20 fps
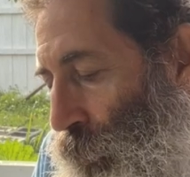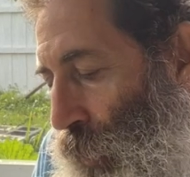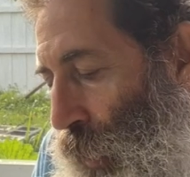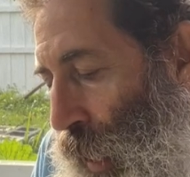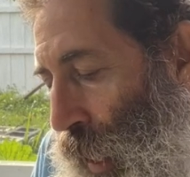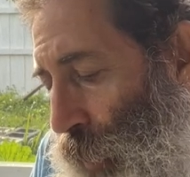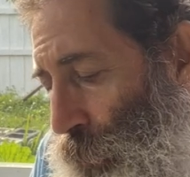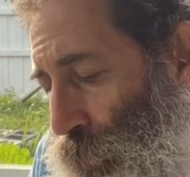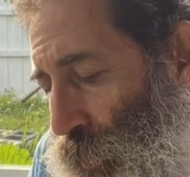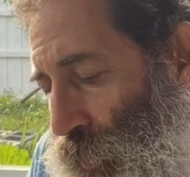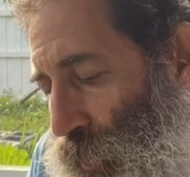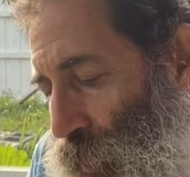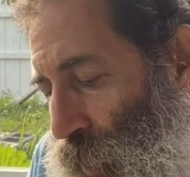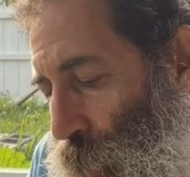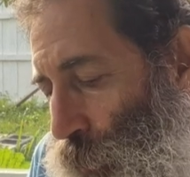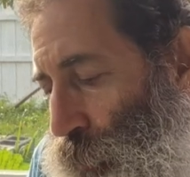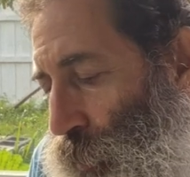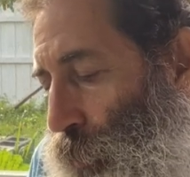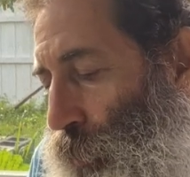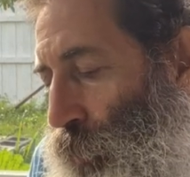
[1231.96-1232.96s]
I'm going to
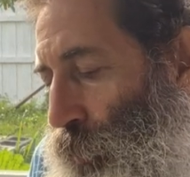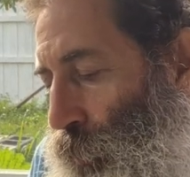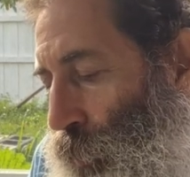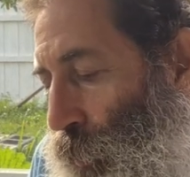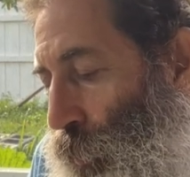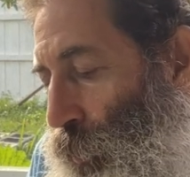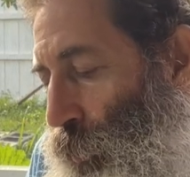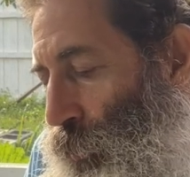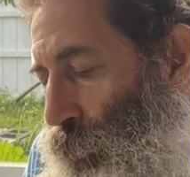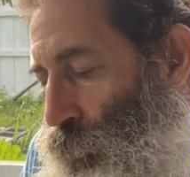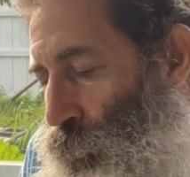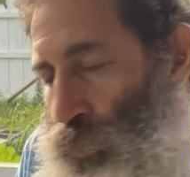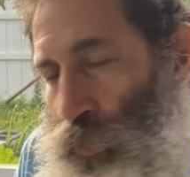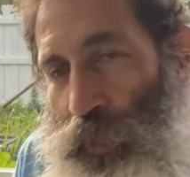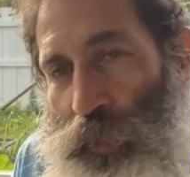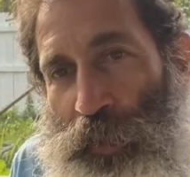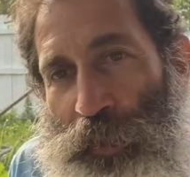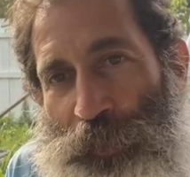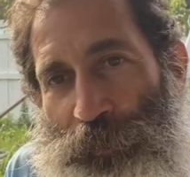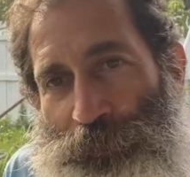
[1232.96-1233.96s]
keep them Monroe
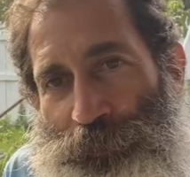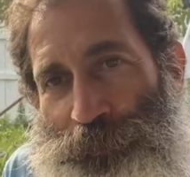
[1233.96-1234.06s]
tree.